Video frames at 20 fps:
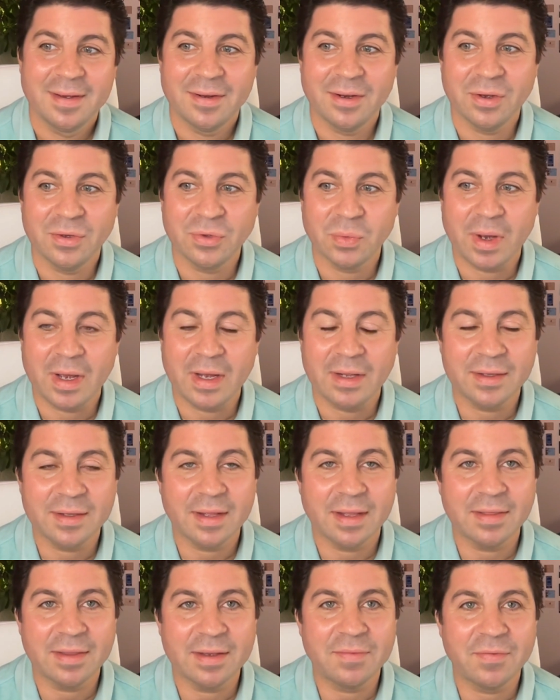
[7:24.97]
That was wild. And
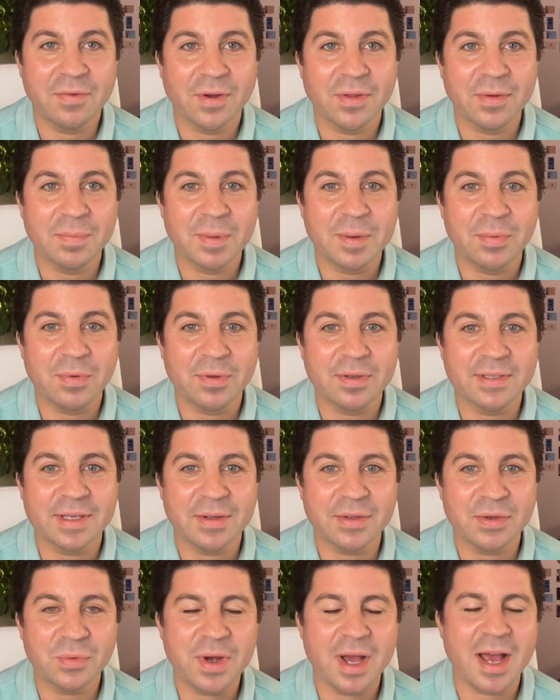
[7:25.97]
I think for other people
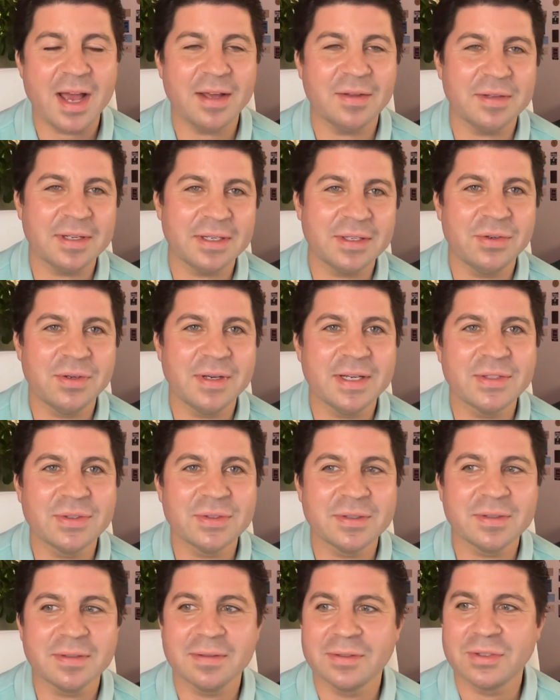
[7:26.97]
listening, they're wow, like you guys
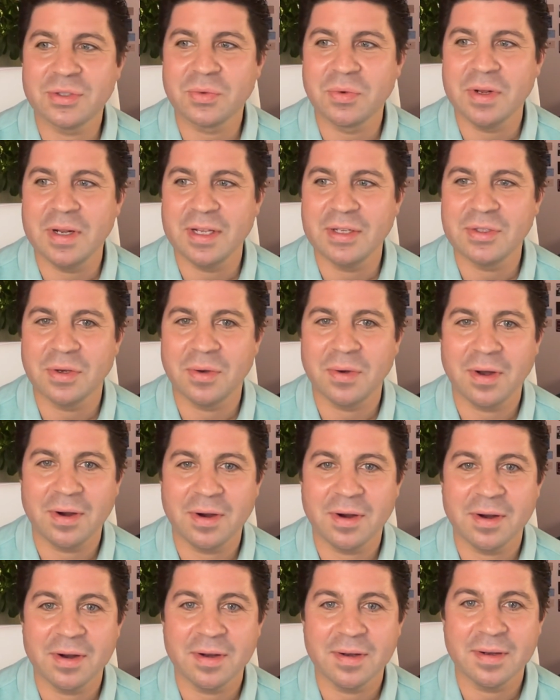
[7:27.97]
are screening so
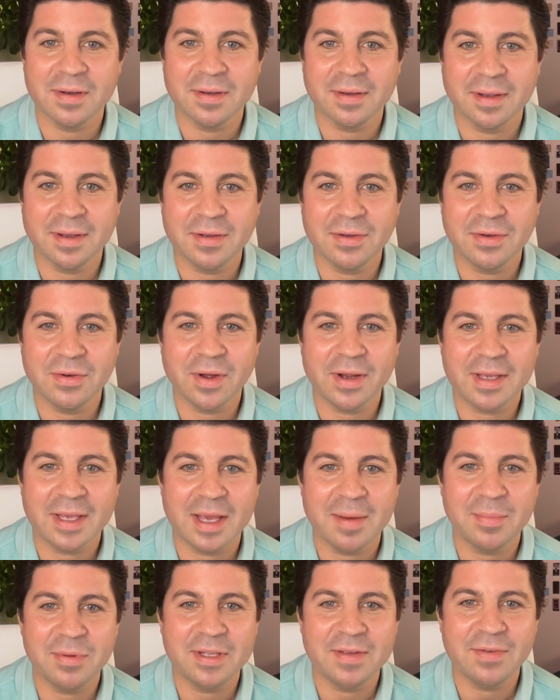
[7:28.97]
hard. And I
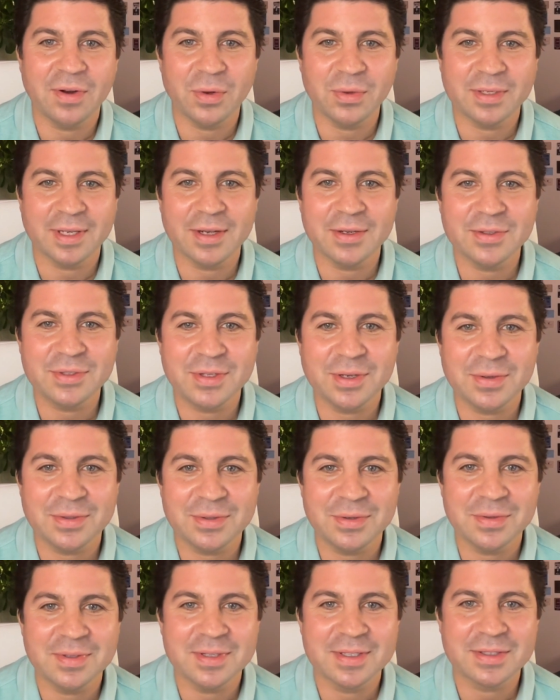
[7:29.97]
can't believe hotels don't
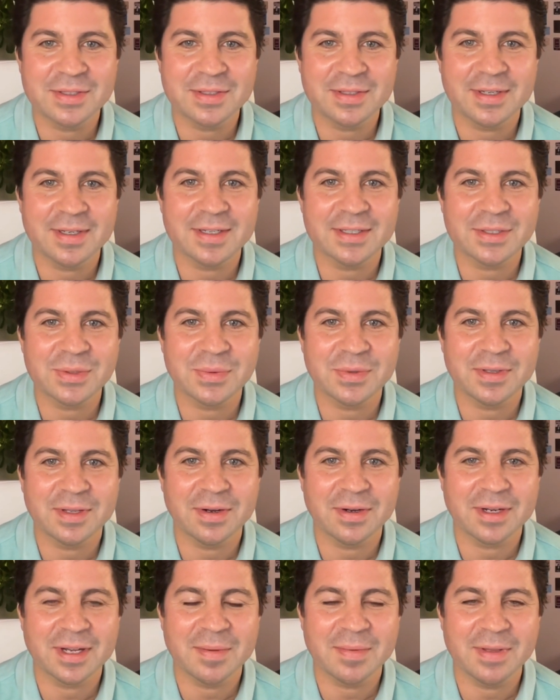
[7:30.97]
do this to us when
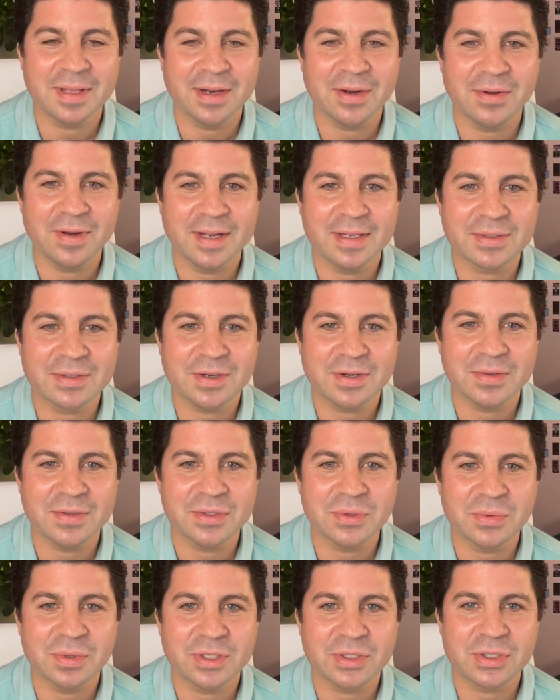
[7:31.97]
they're coming. They don't ask all these
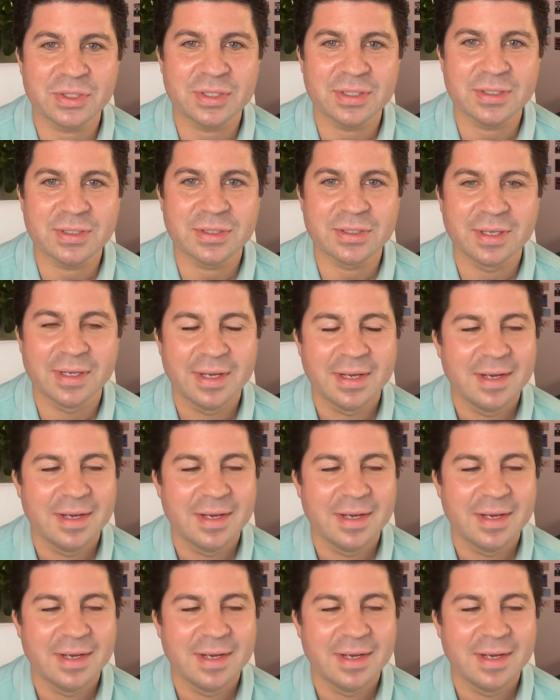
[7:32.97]
questions.